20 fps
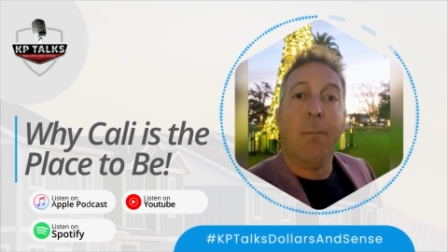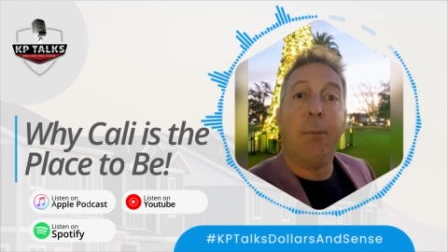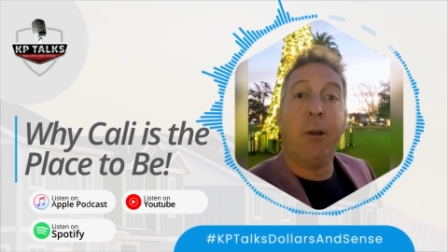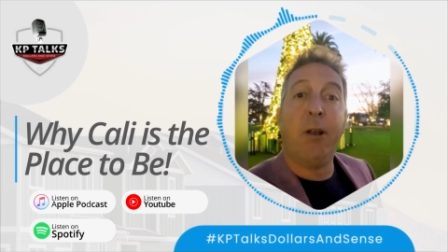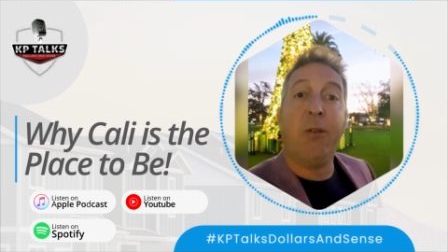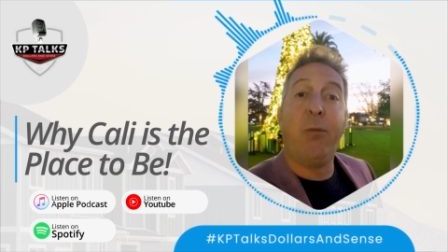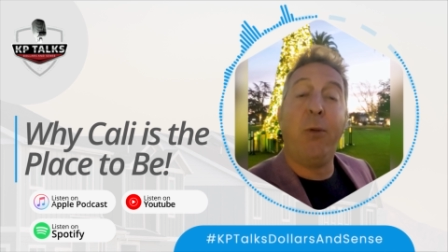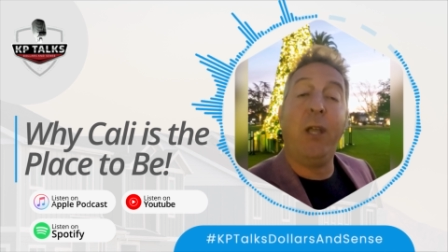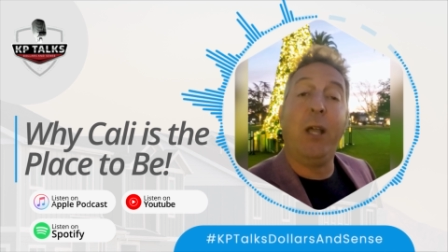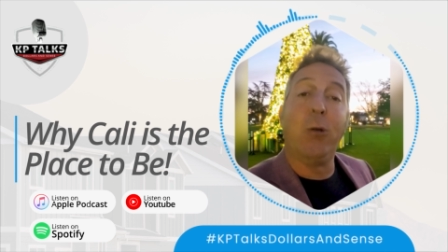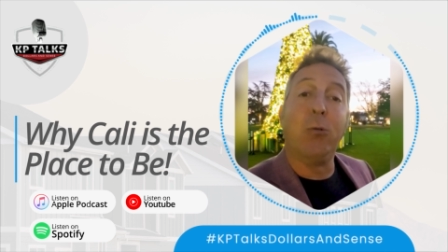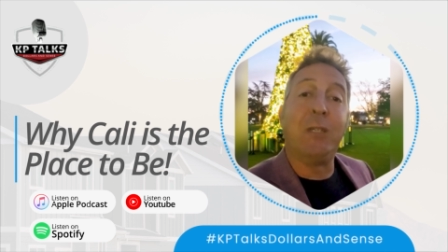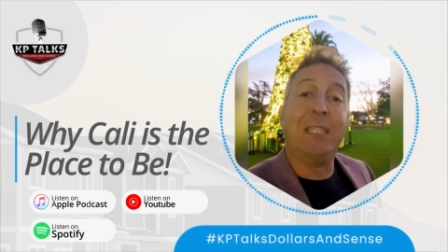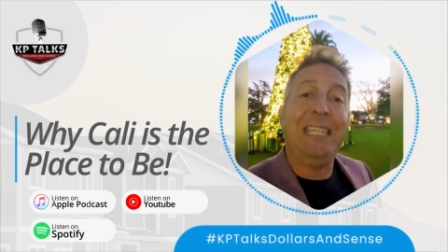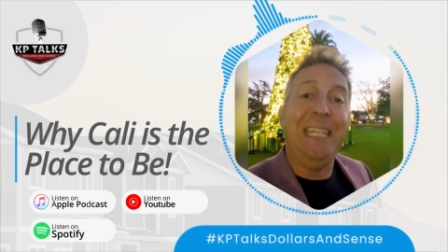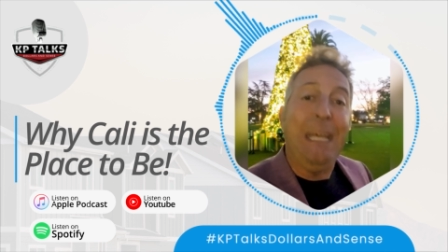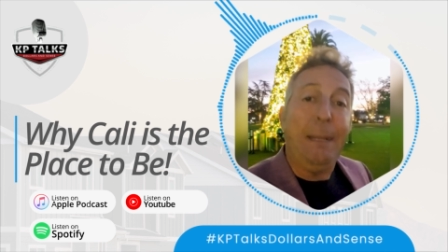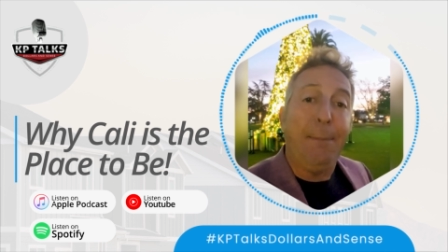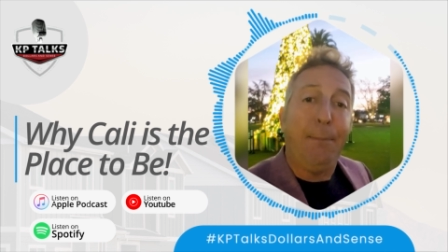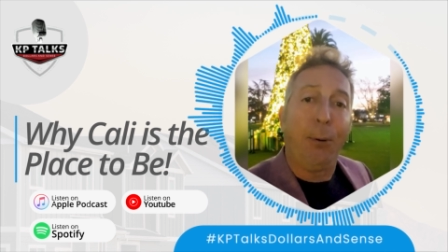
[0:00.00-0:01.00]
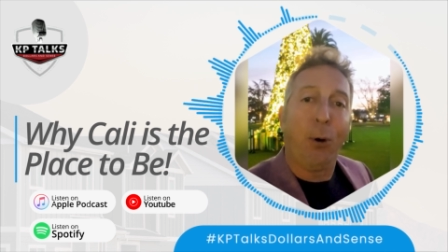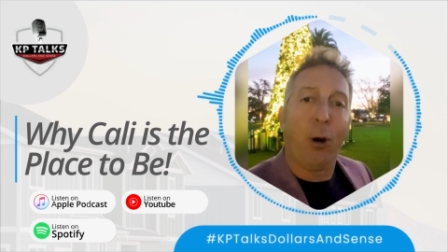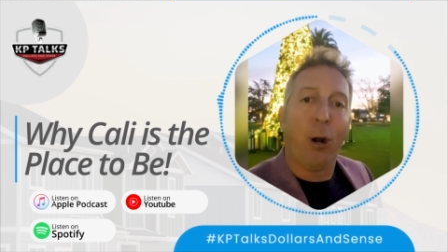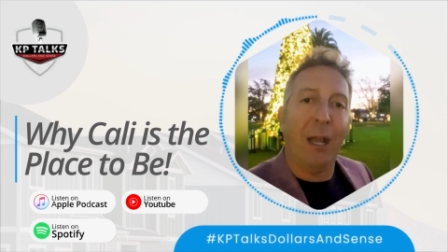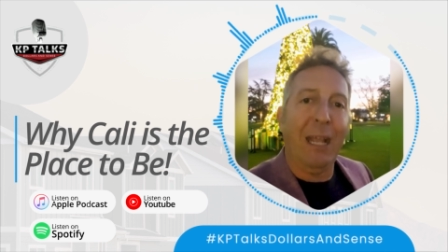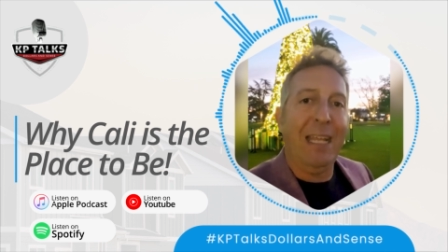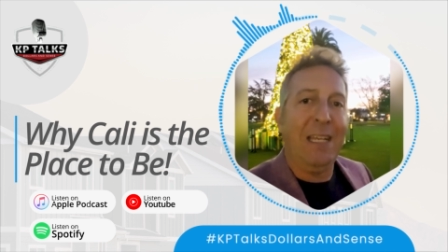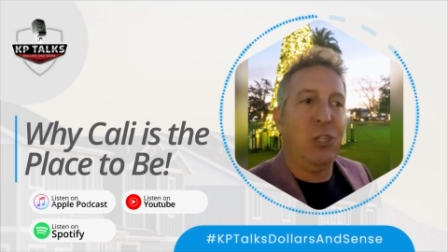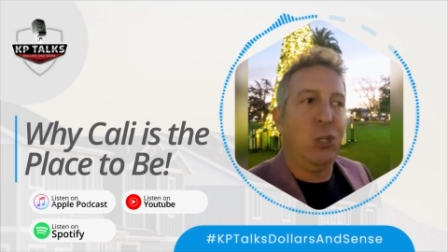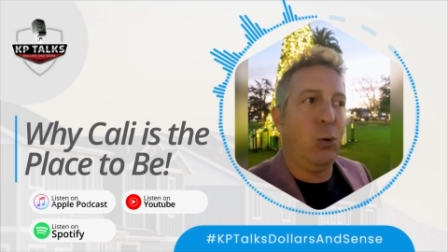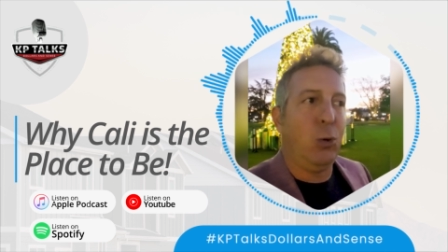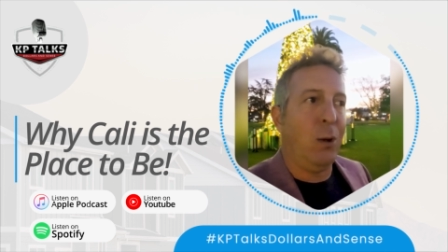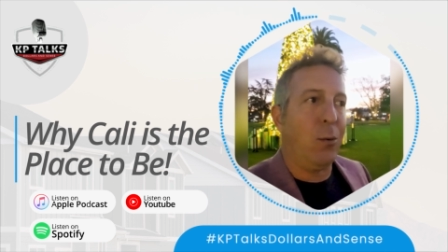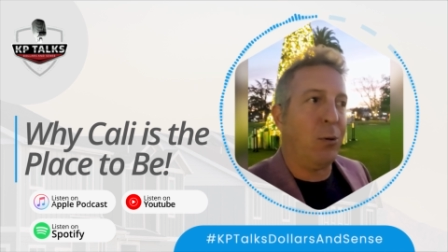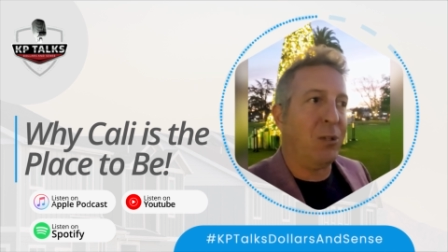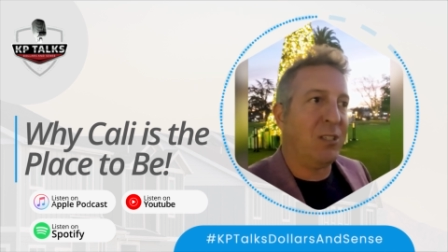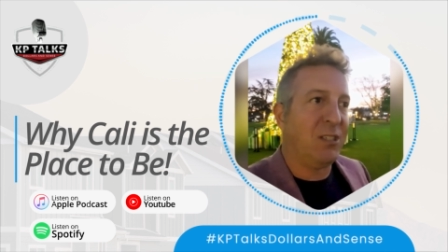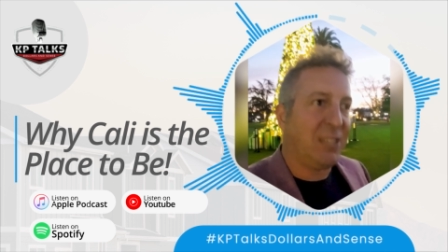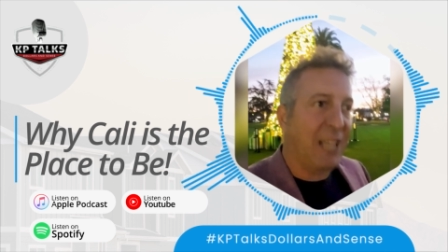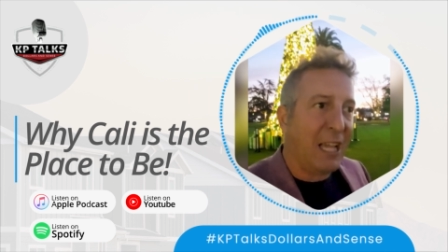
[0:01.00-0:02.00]
But if we go deeper into a
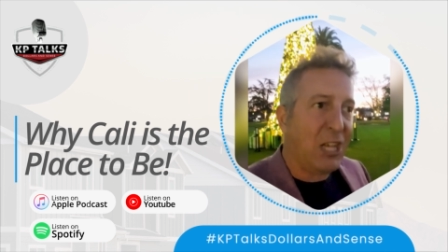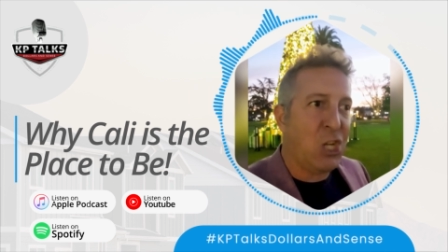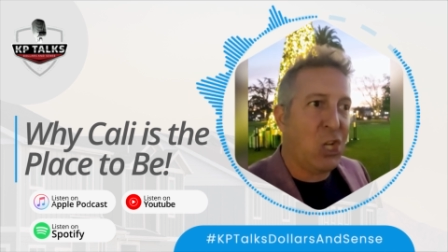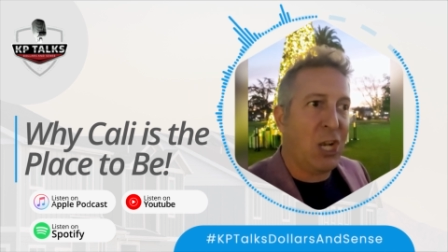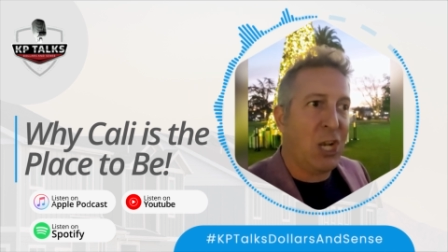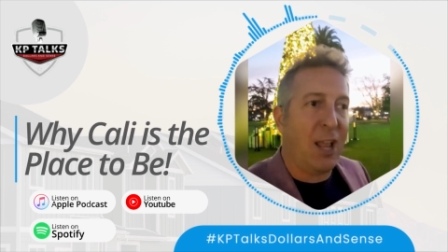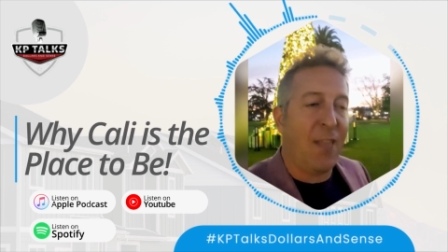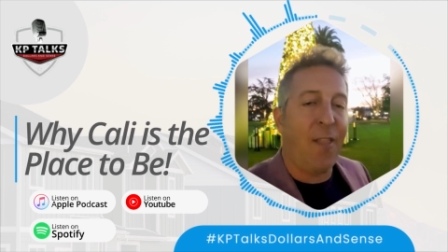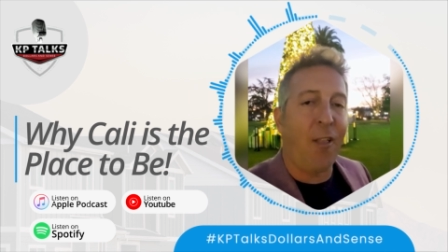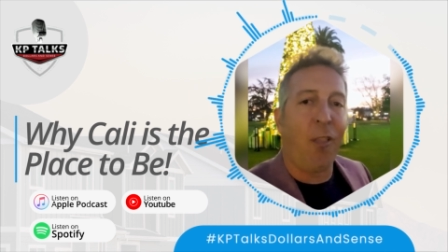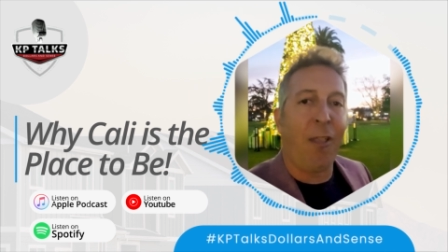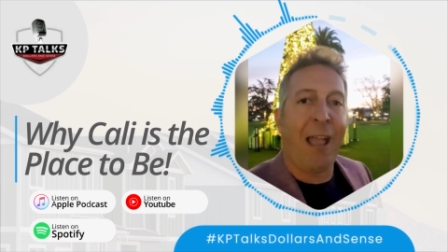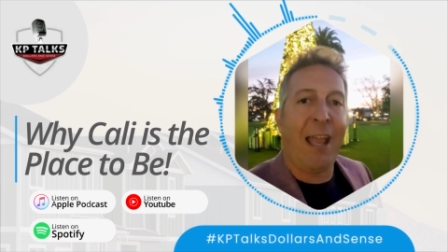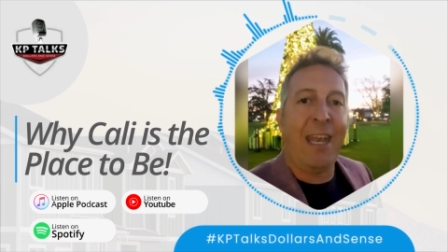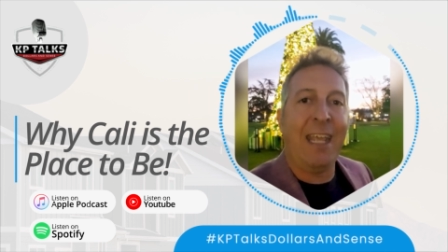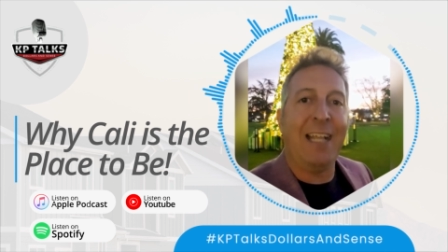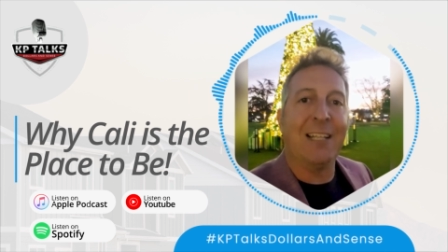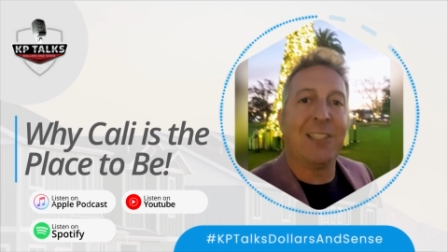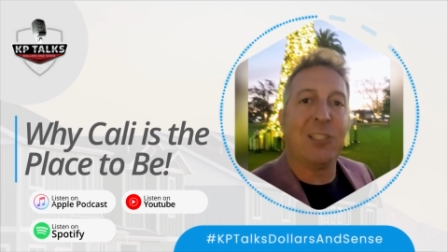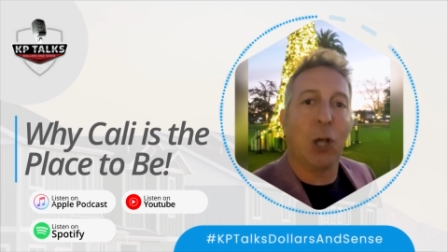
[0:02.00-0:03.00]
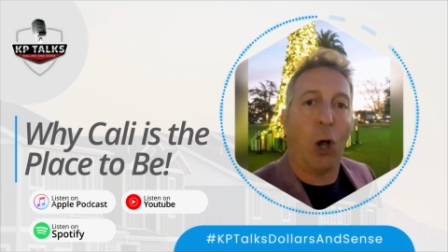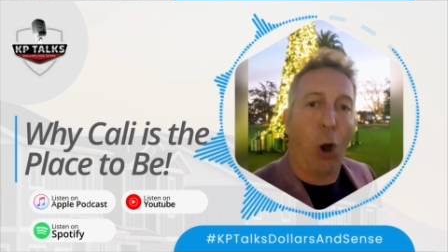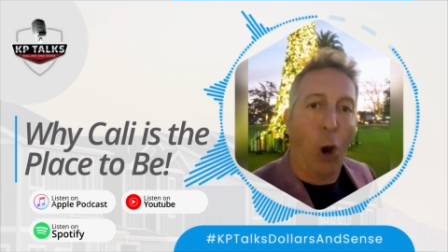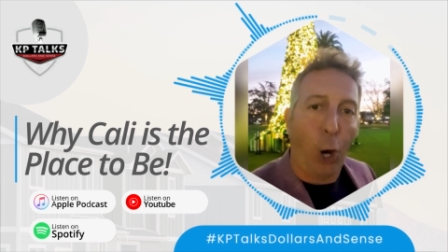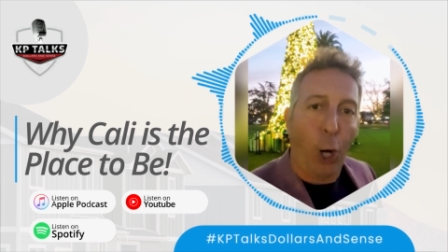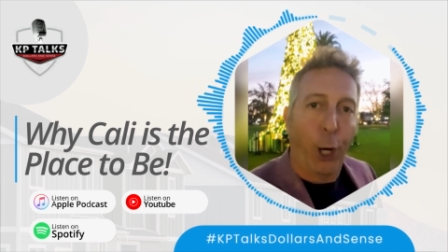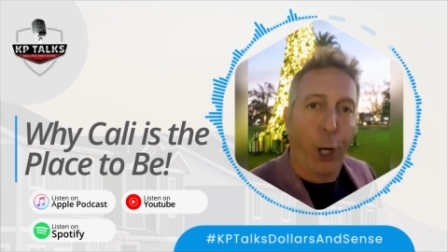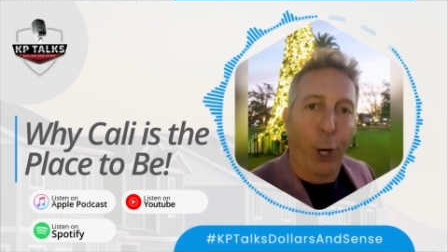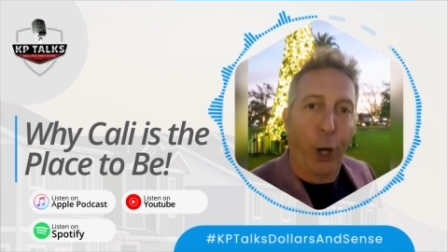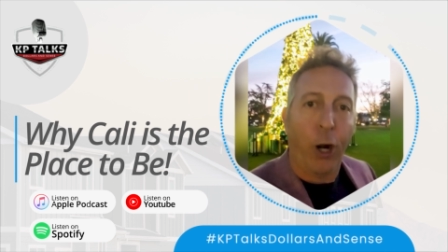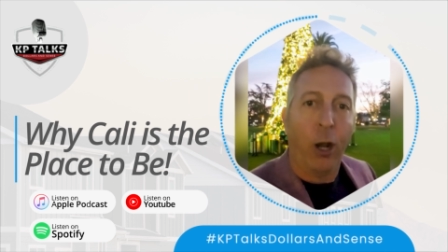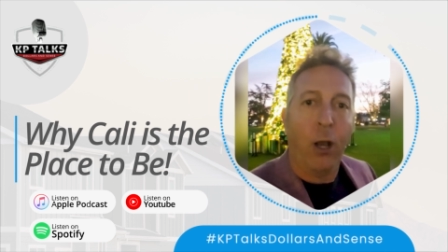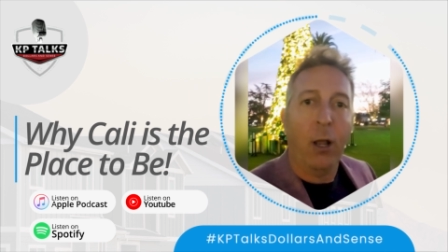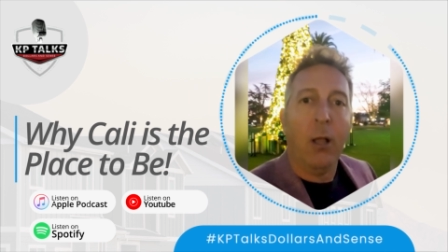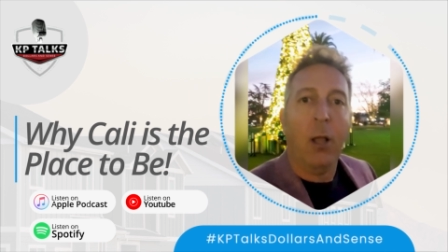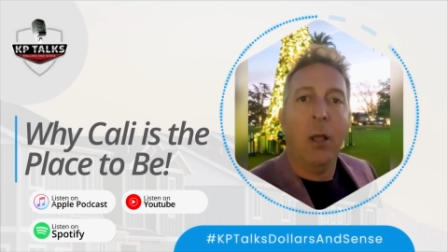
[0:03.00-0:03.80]
recession and the landing gets harder,